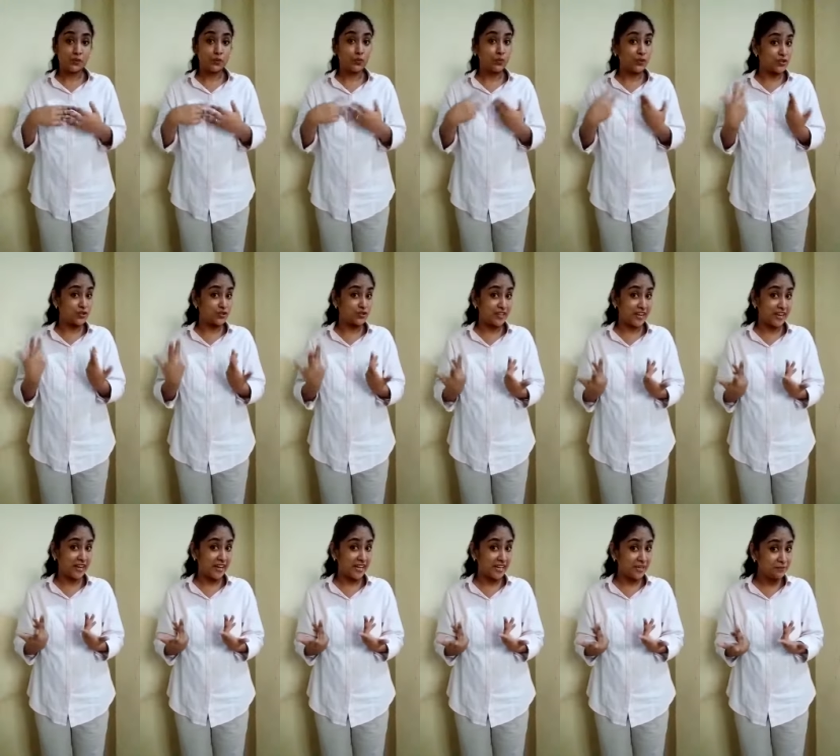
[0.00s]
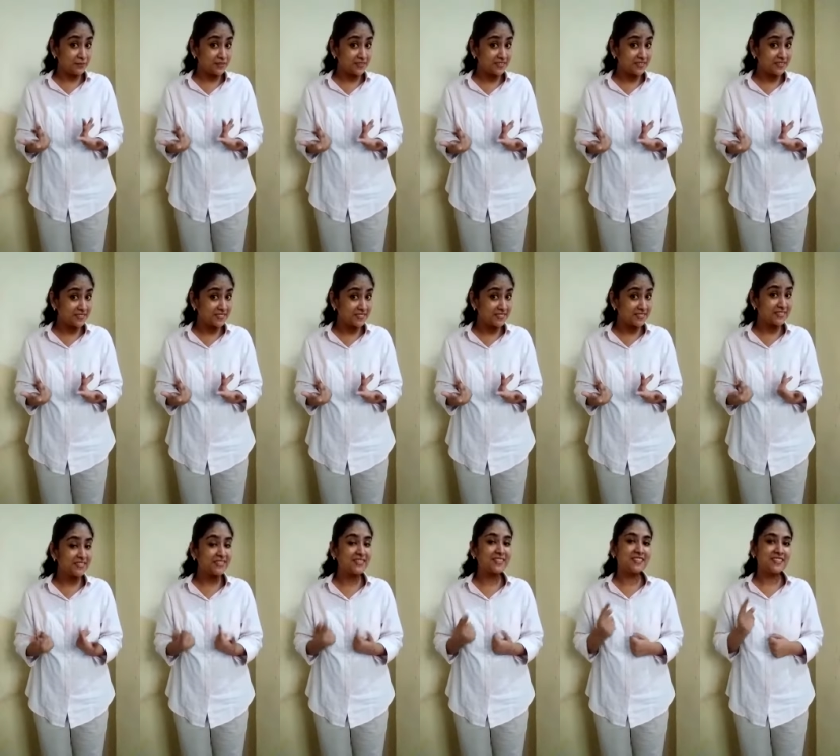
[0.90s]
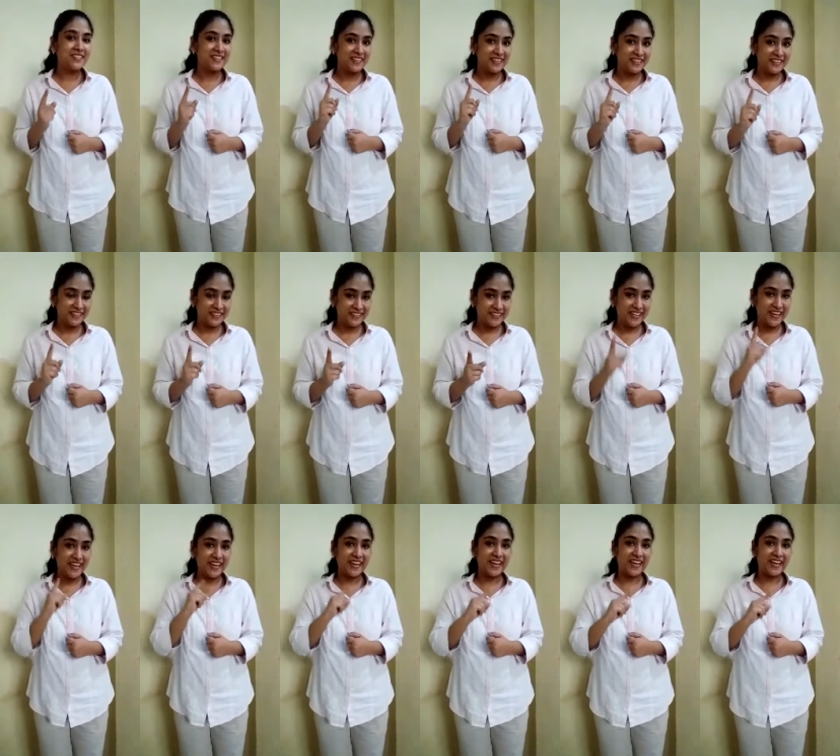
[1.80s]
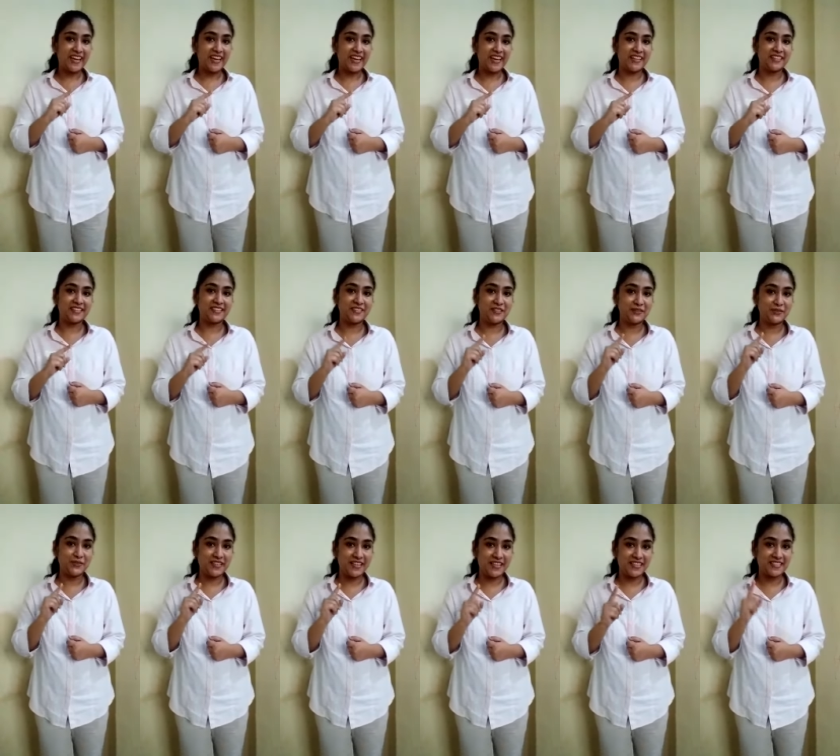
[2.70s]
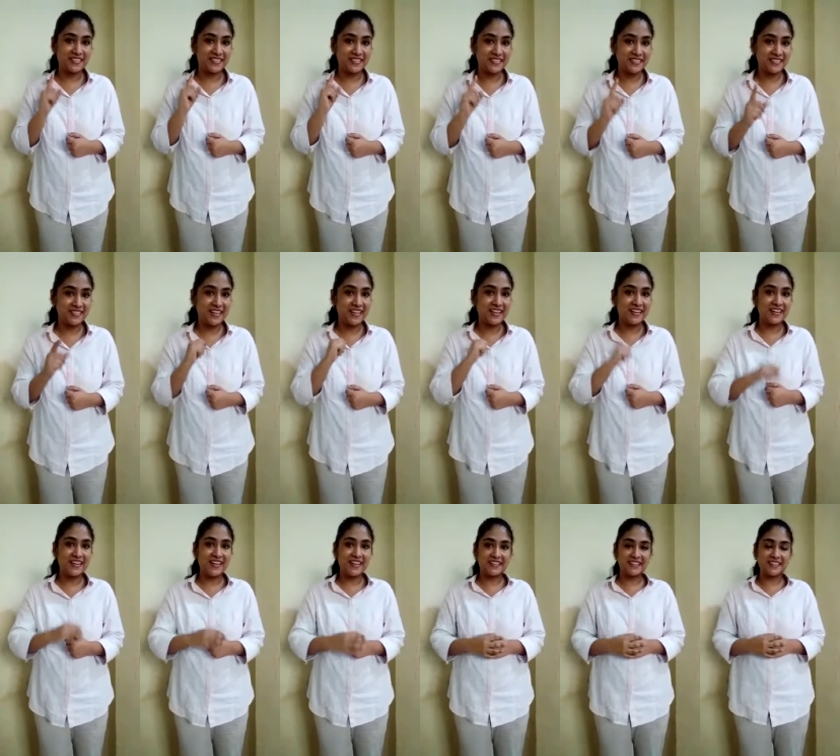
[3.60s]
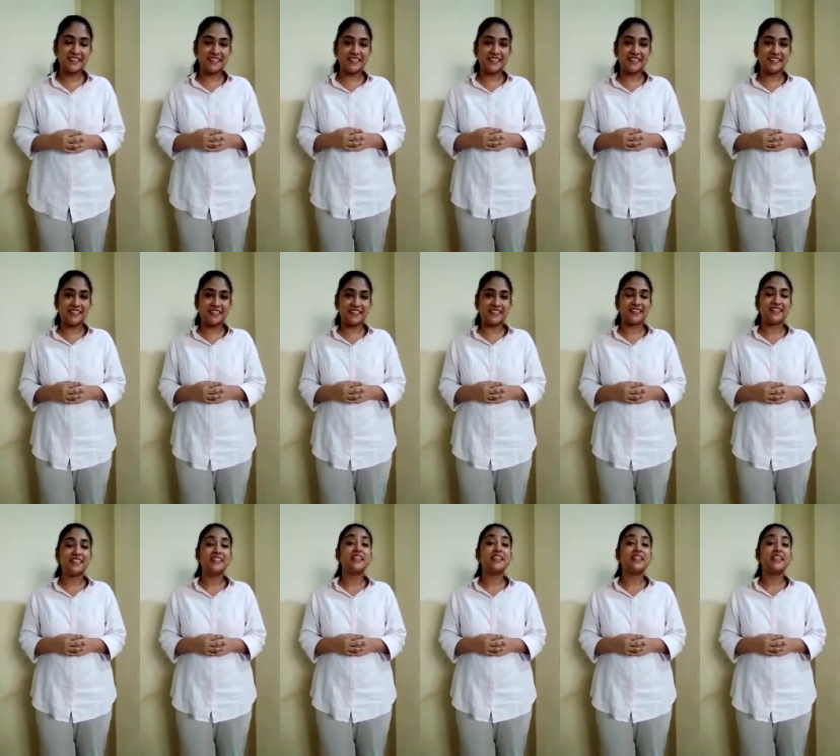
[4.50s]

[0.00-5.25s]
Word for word: which rhymes? Yes, you guessed it correctly